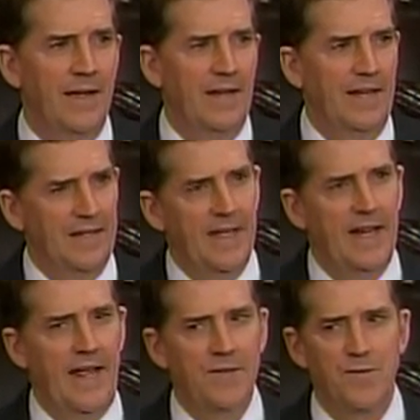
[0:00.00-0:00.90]
it
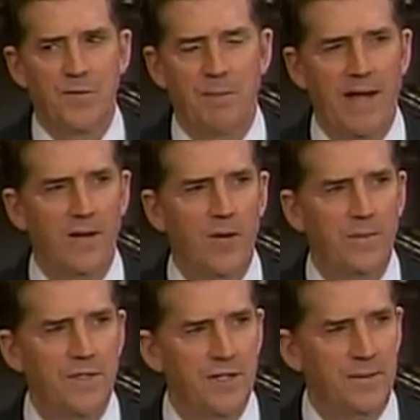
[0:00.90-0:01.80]
can ask for
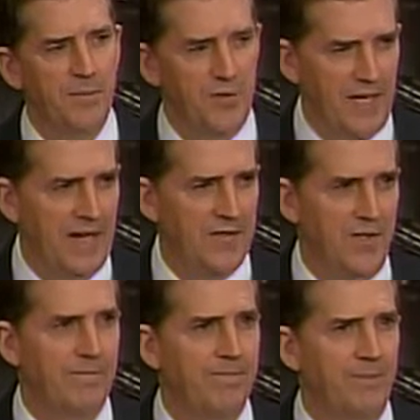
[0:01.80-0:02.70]
bankruptcy
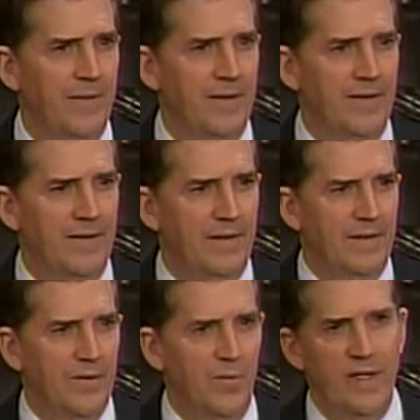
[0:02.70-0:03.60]
protection
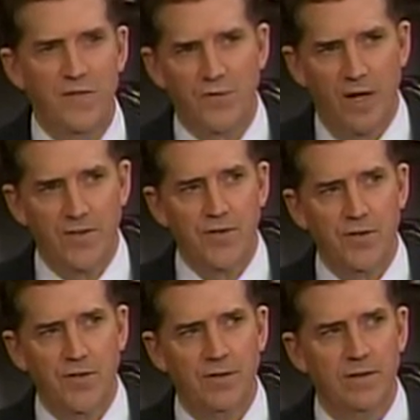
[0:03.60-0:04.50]
to
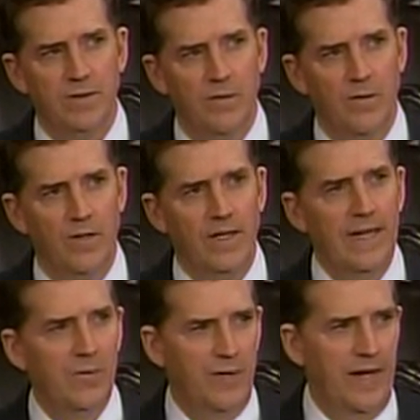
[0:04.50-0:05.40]
restructure or to
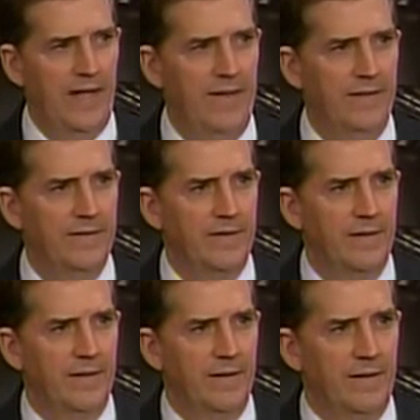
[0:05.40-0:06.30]
liquidate
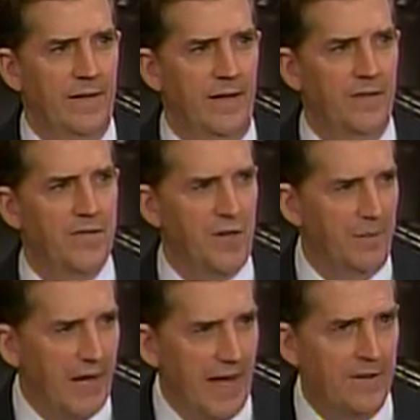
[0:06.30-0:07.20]
in
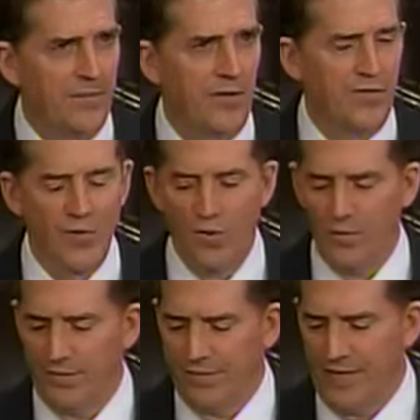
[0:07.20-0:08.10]
some kind of
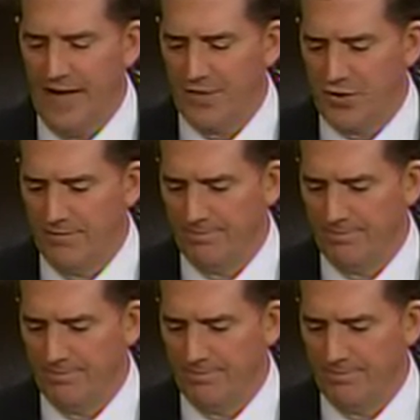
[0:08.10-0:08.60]
controlled fashion.